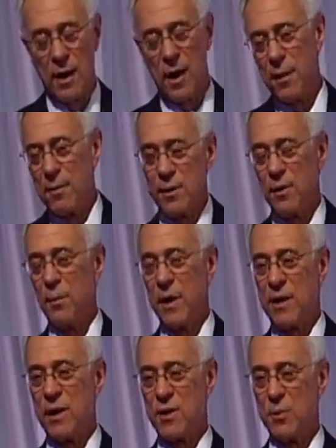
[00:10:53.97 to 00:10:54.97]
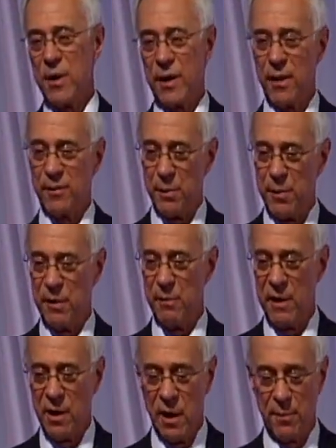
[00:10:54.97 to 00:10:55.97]
You know, my kids are big enough to beat
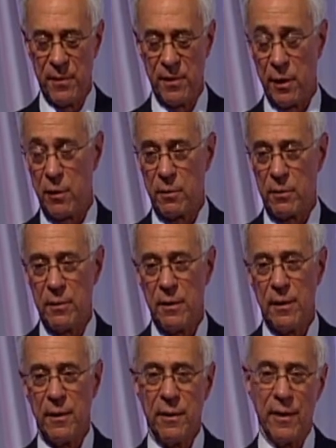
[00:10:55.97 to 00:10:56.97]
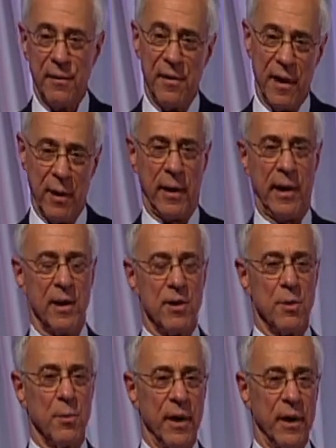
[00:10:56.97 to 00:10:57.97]
me up, and their
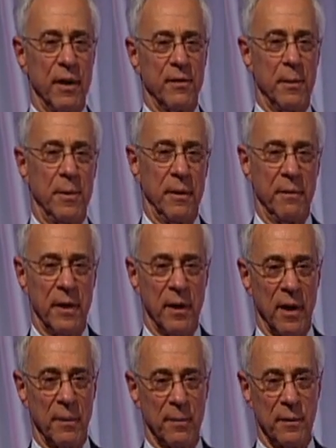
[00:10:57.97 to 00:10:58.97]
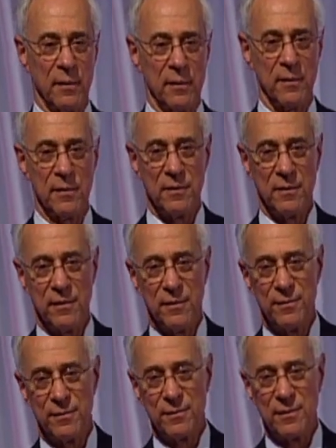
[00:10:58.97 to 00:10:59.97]
kids are big enough to beat me up.
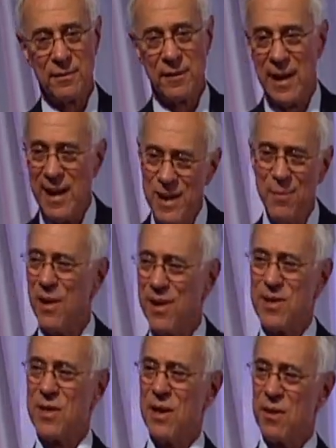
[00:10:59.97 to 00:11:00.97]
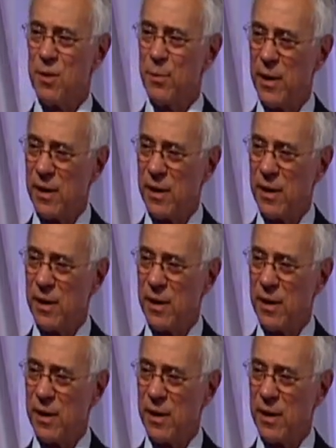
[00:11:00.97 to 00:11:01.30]
Anybody's kids are